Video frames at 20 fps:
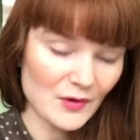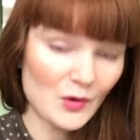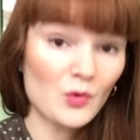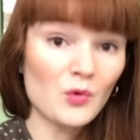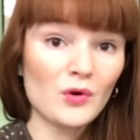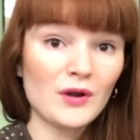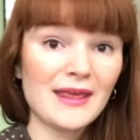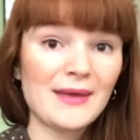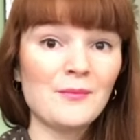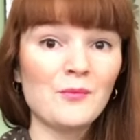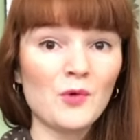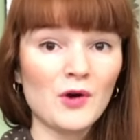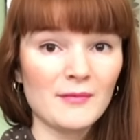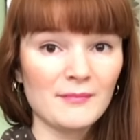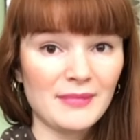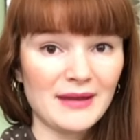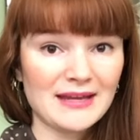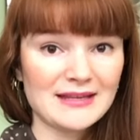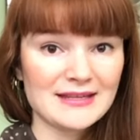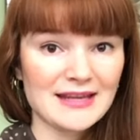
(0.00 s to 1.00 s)
All in
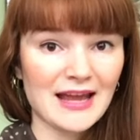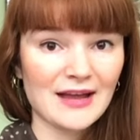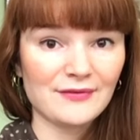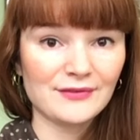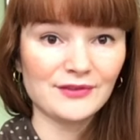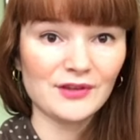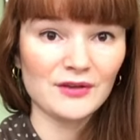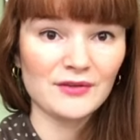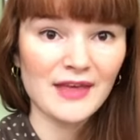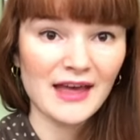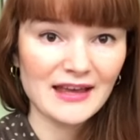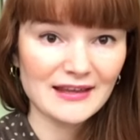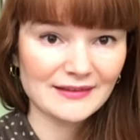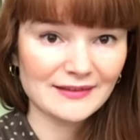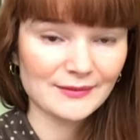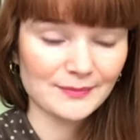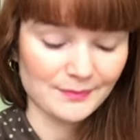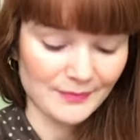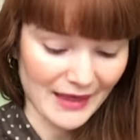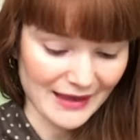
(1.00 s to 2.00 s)
one PDF. So
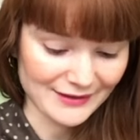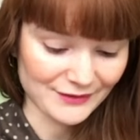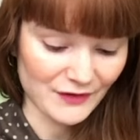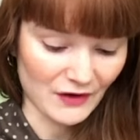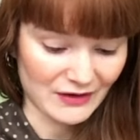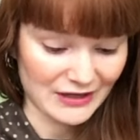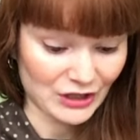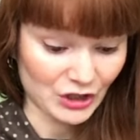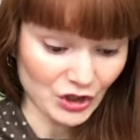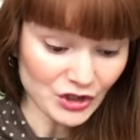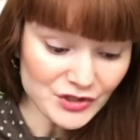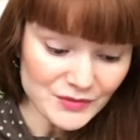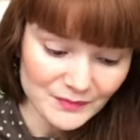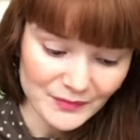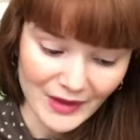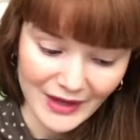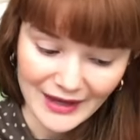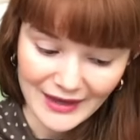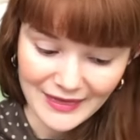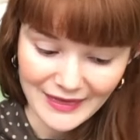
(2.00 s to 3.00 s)
that's very good,
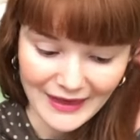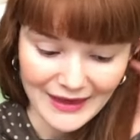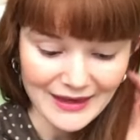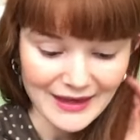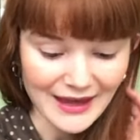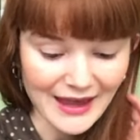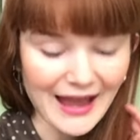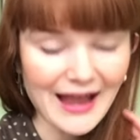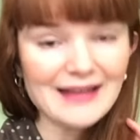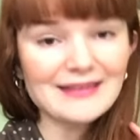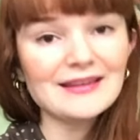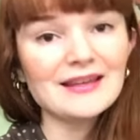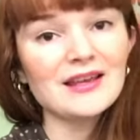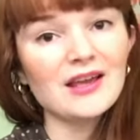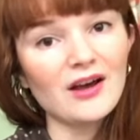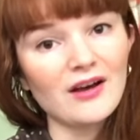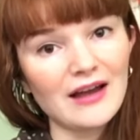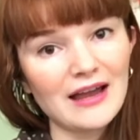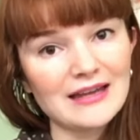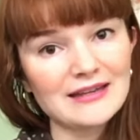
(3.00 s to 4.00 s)
I think. It has a
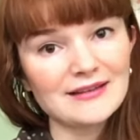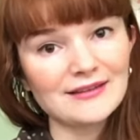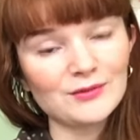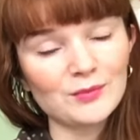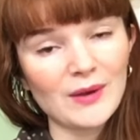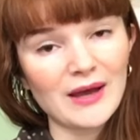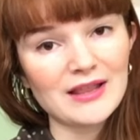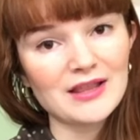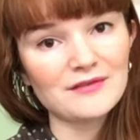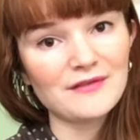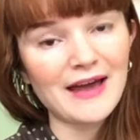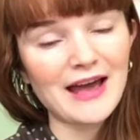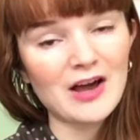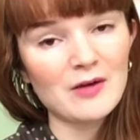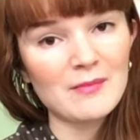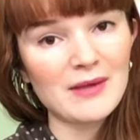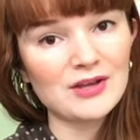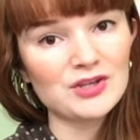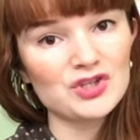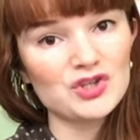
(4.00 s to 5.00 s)
guide as well of
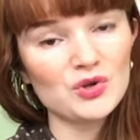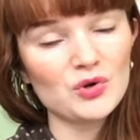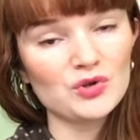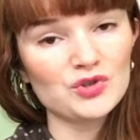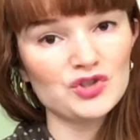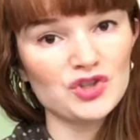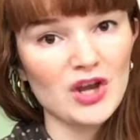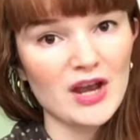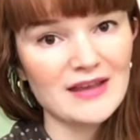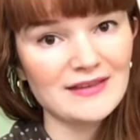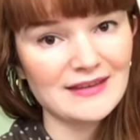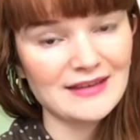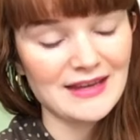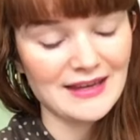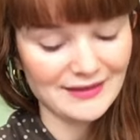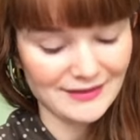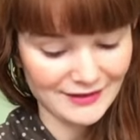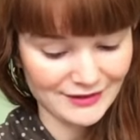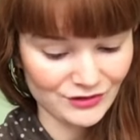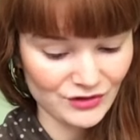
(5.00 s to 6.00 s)
how much your jersey
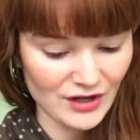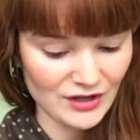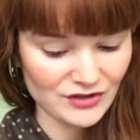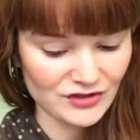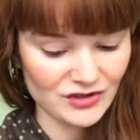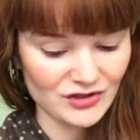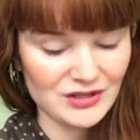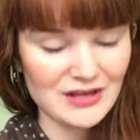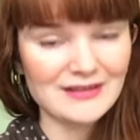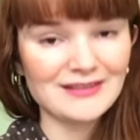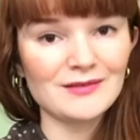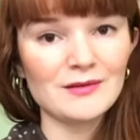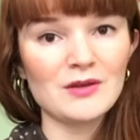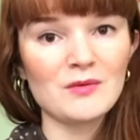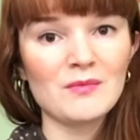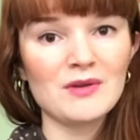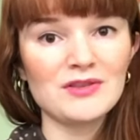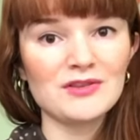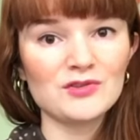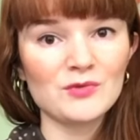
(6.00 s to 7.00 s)
needs to stretch. So you need
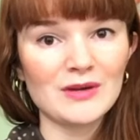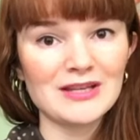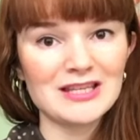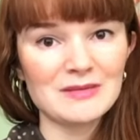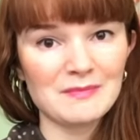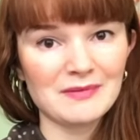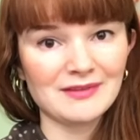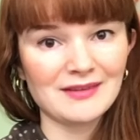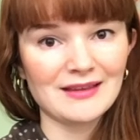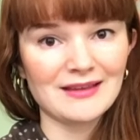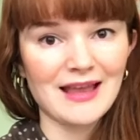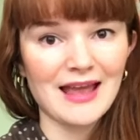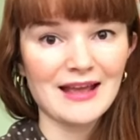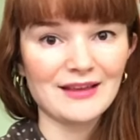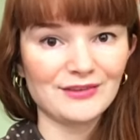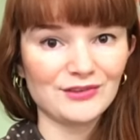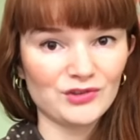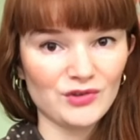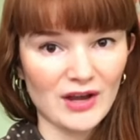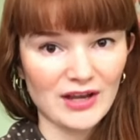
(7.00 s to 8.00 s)
something with 20%
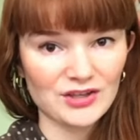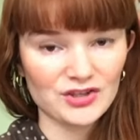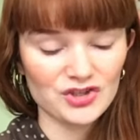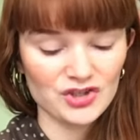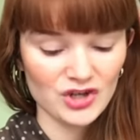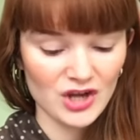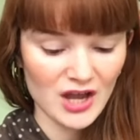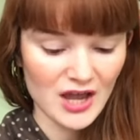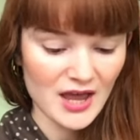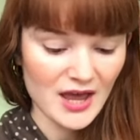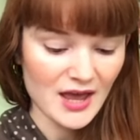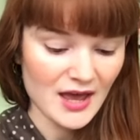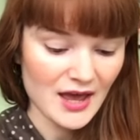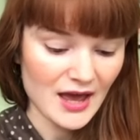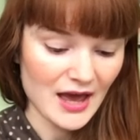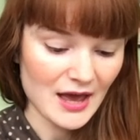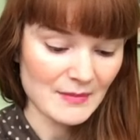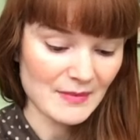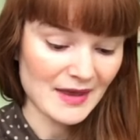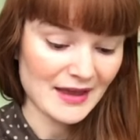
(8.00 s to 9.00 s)
stretch
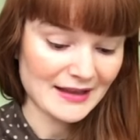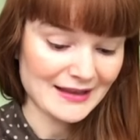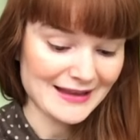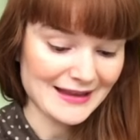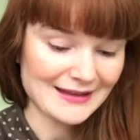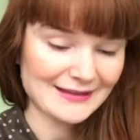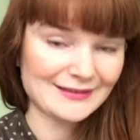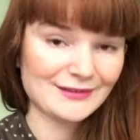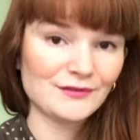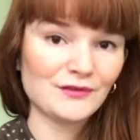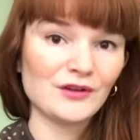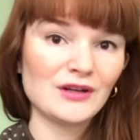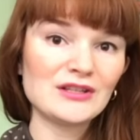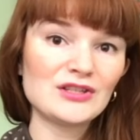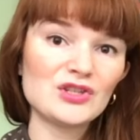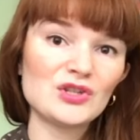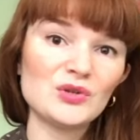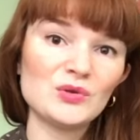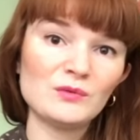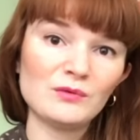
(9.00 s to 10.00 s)
at least for
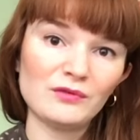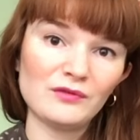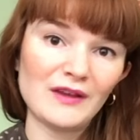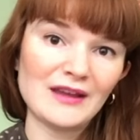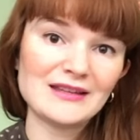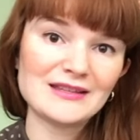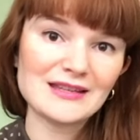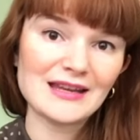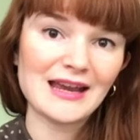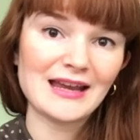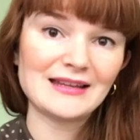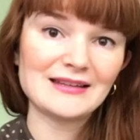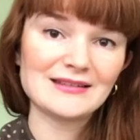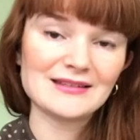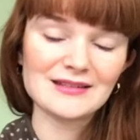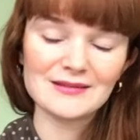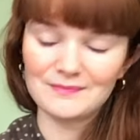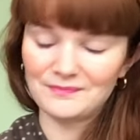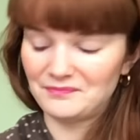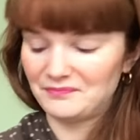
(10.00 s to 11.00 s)
it to fit.
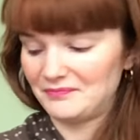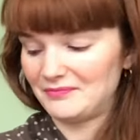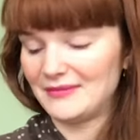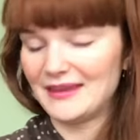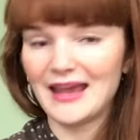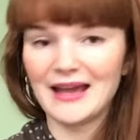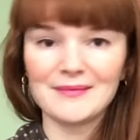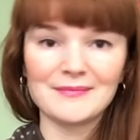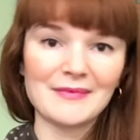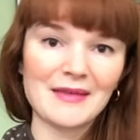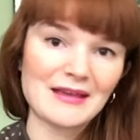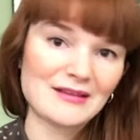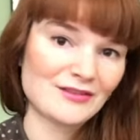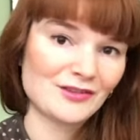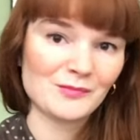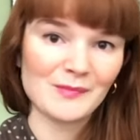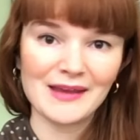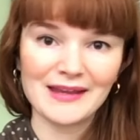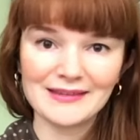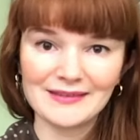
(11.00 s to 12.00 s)
And yeah, that
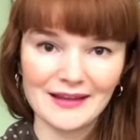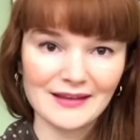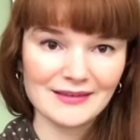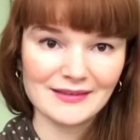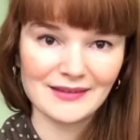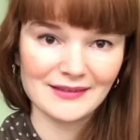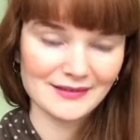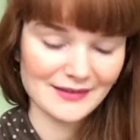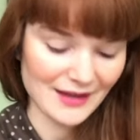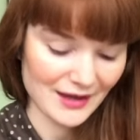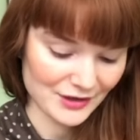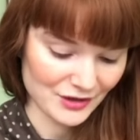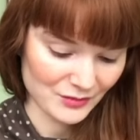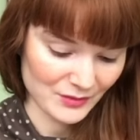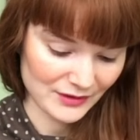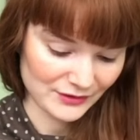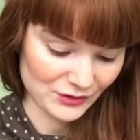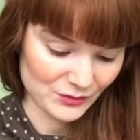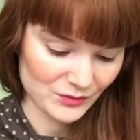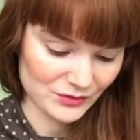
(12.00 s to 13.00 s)
just makes sense, doesn't it?
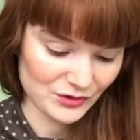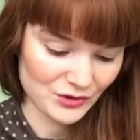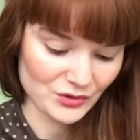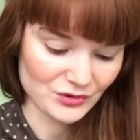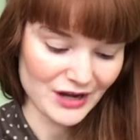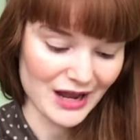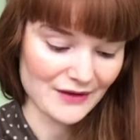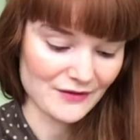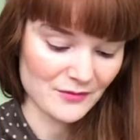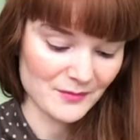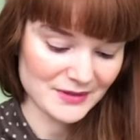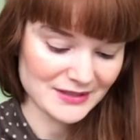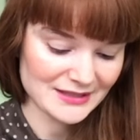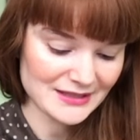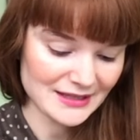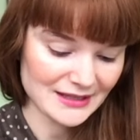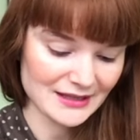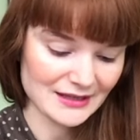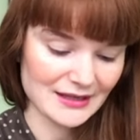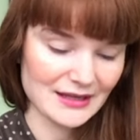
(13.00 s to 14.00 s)
Otherwise you would not have a
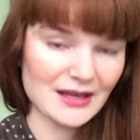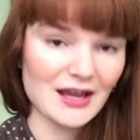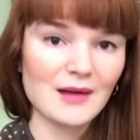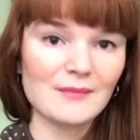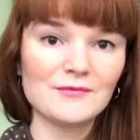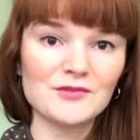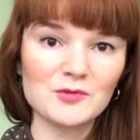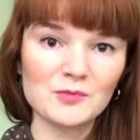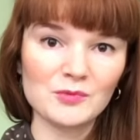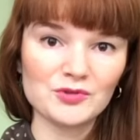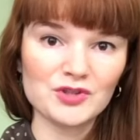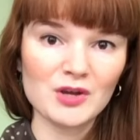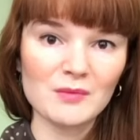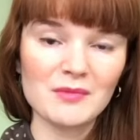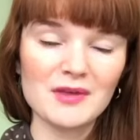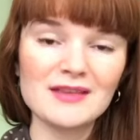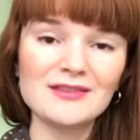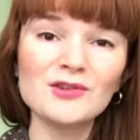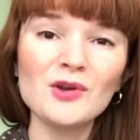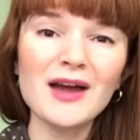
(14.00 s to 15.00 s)
particularly comfortable
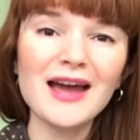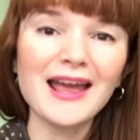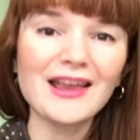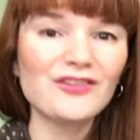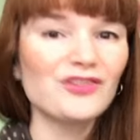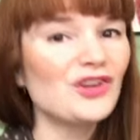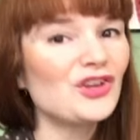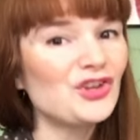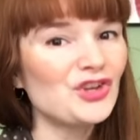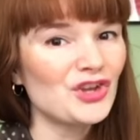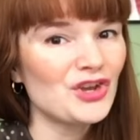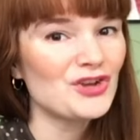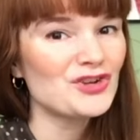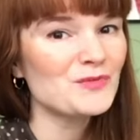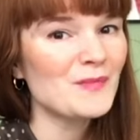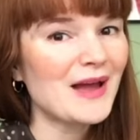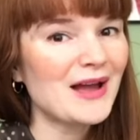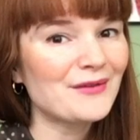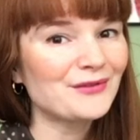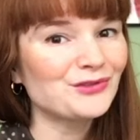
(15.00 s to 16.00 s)
jumper. It's not actually a huge
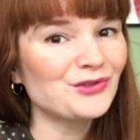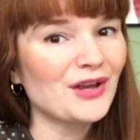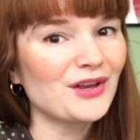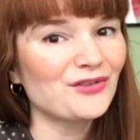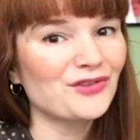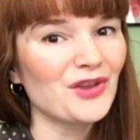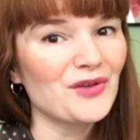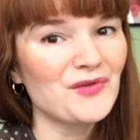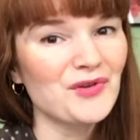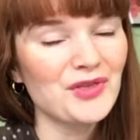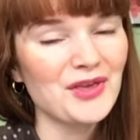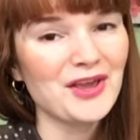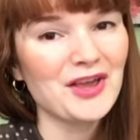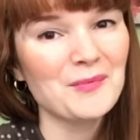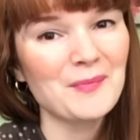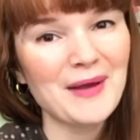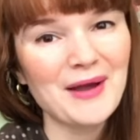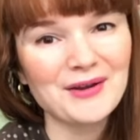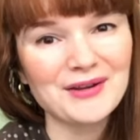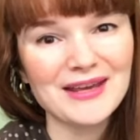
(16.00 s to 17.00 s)
amount of stretch, so if you think
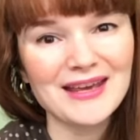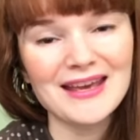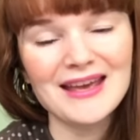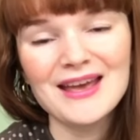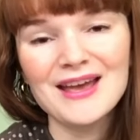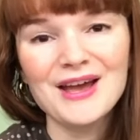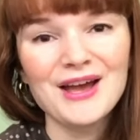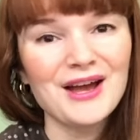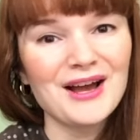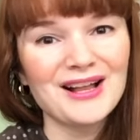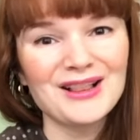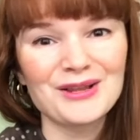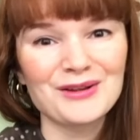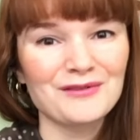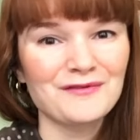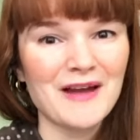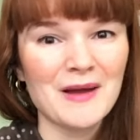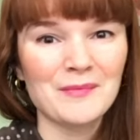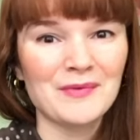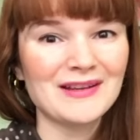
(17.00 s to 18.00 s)
about it, a lot
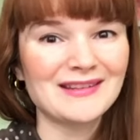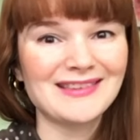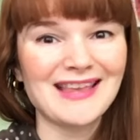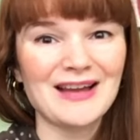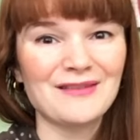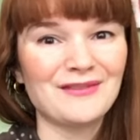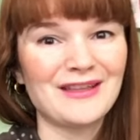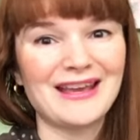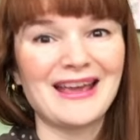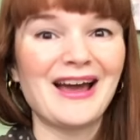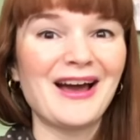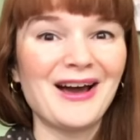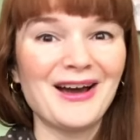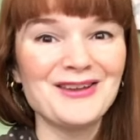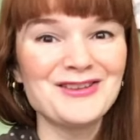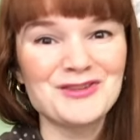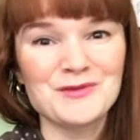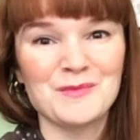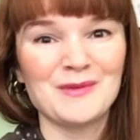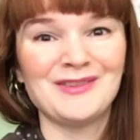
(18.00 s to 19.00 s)
of fabrics have like
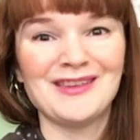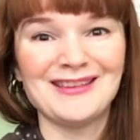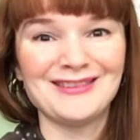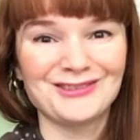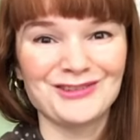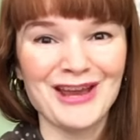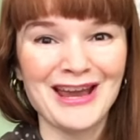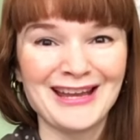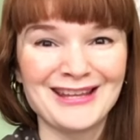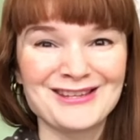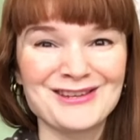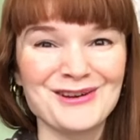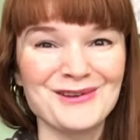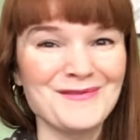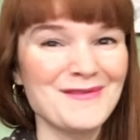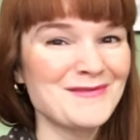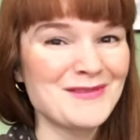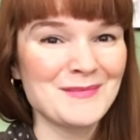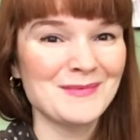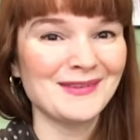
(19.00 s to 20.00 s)
100% stretch or
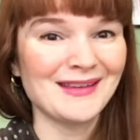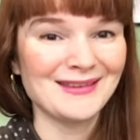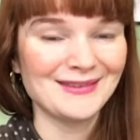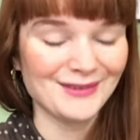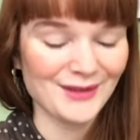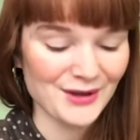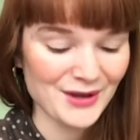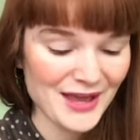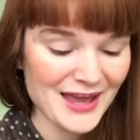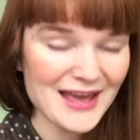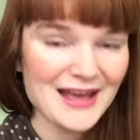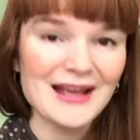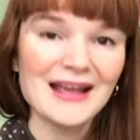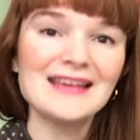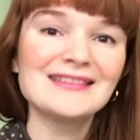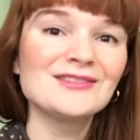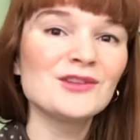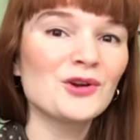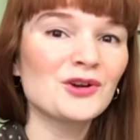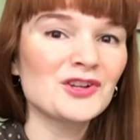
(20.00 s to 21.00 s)
50%. So
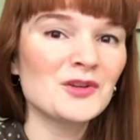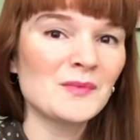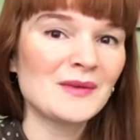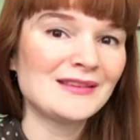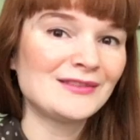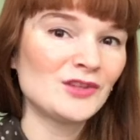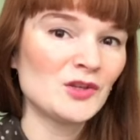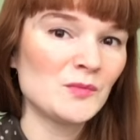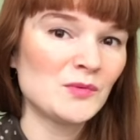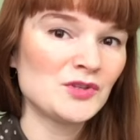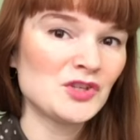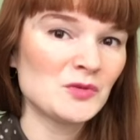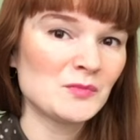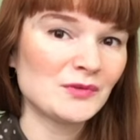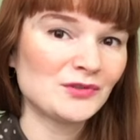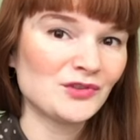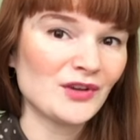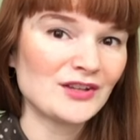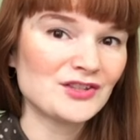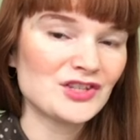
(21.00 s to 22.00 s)
it's not going to be super
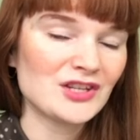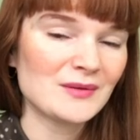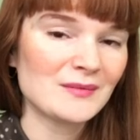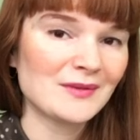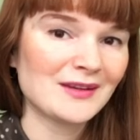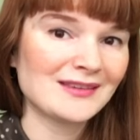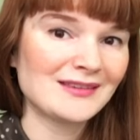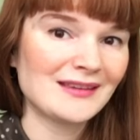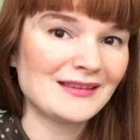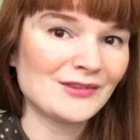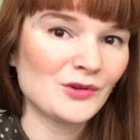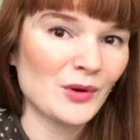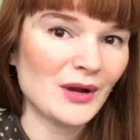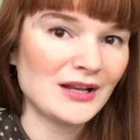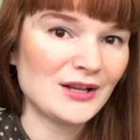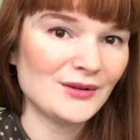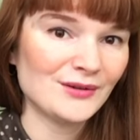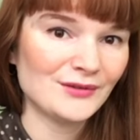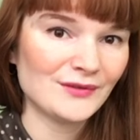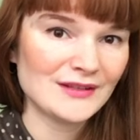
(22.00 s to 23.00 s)
duper stretchy because it's
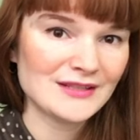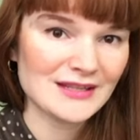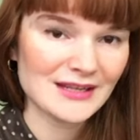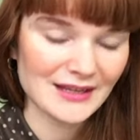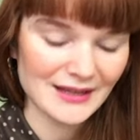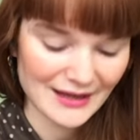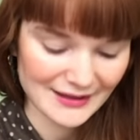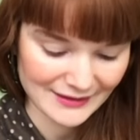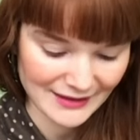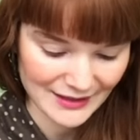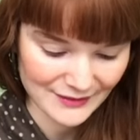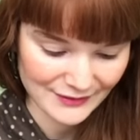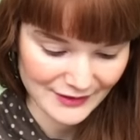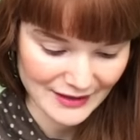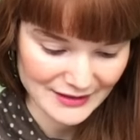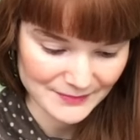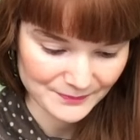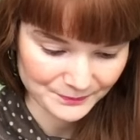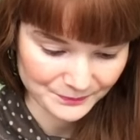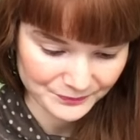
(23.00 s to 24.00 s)
quite loose fitting, as I've
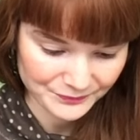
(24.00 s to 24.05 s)
said.